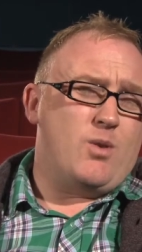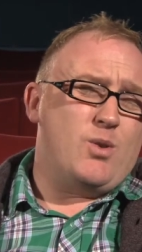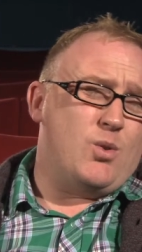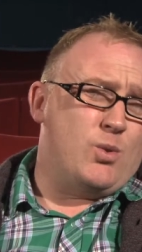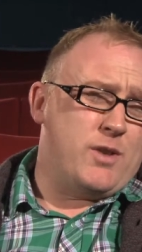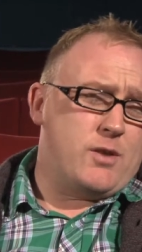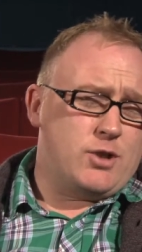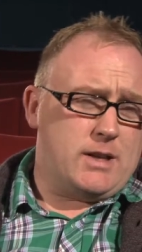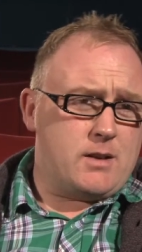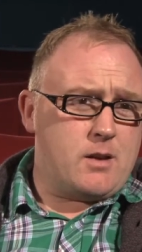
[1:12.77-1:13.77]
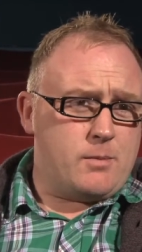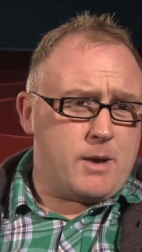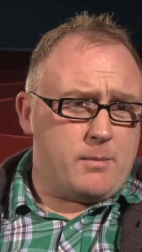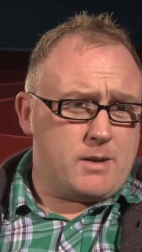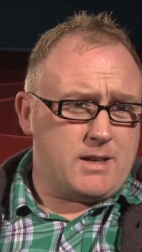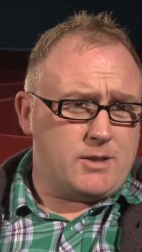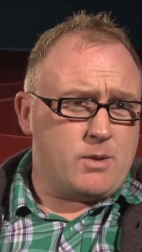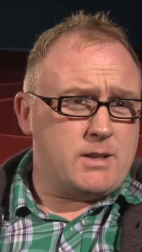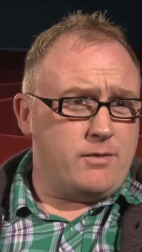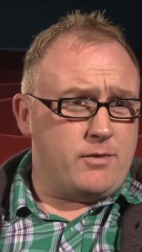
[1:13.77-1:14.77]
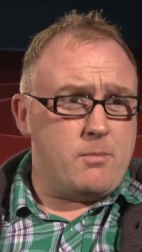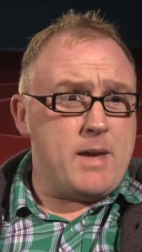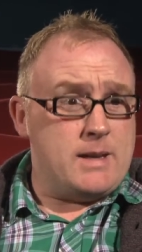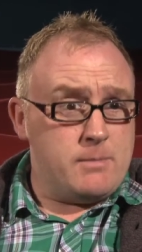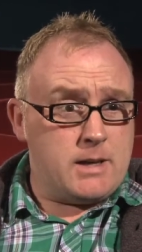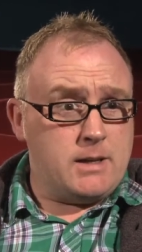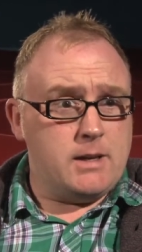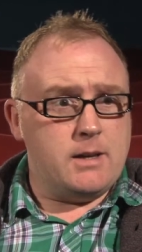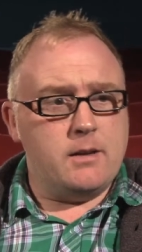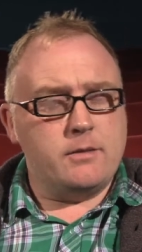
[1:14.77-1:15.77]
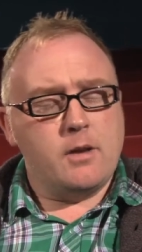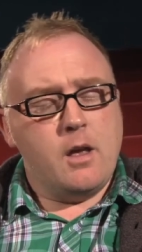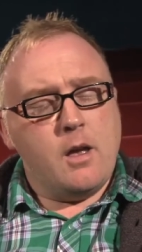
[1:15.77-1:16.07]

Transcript: although she'd known about my sexuality for many many years,